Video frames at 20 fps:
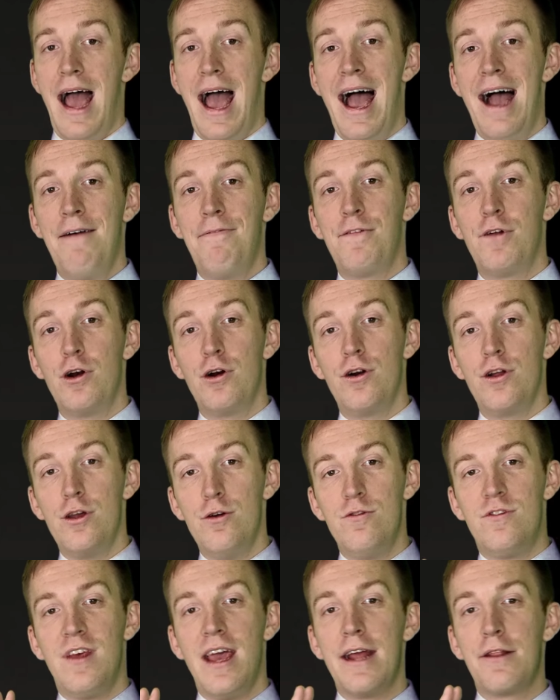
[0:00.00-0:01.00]
After
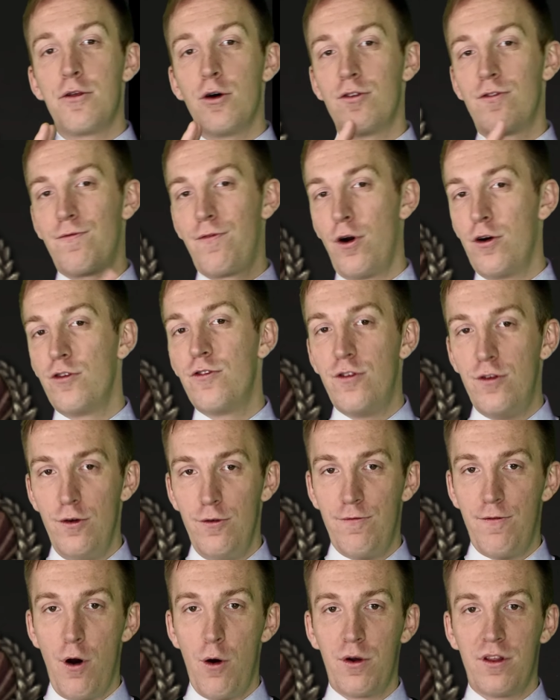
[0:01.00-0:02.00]
you take those first
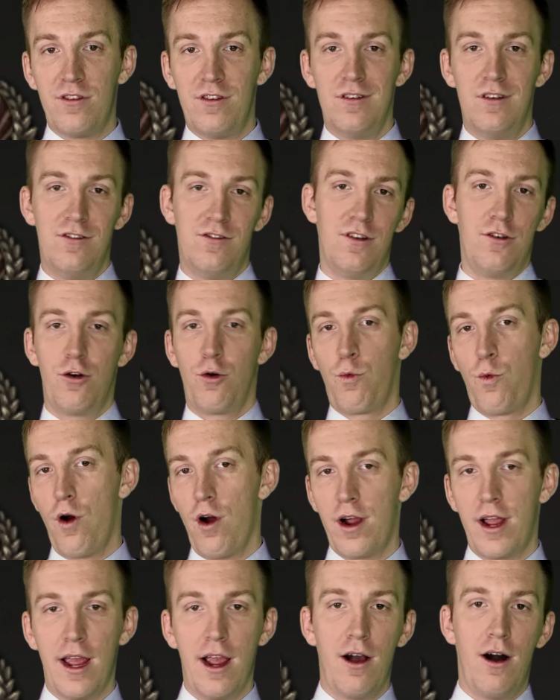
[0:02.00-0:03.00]
two focuses and you're
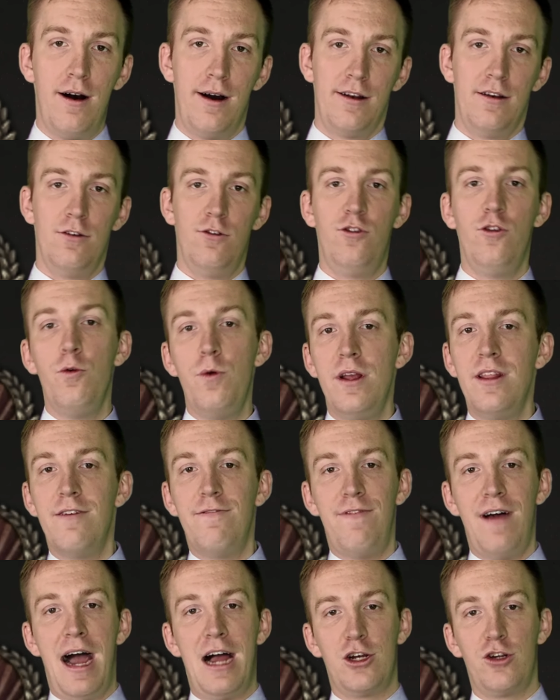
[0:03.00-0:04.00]
working on
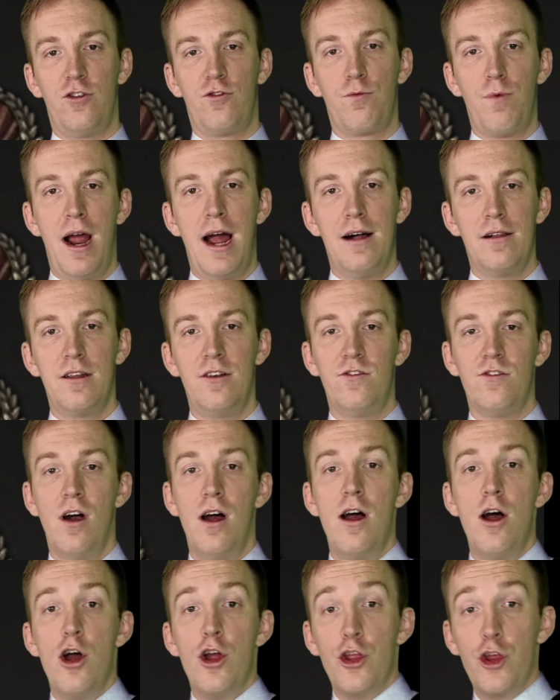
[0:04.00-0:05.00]
doing the fascist
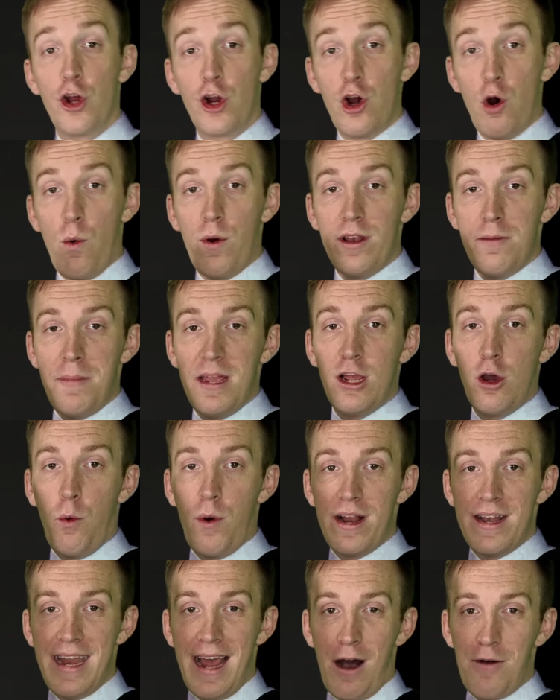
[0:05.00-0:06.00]
rallies, you're going to be going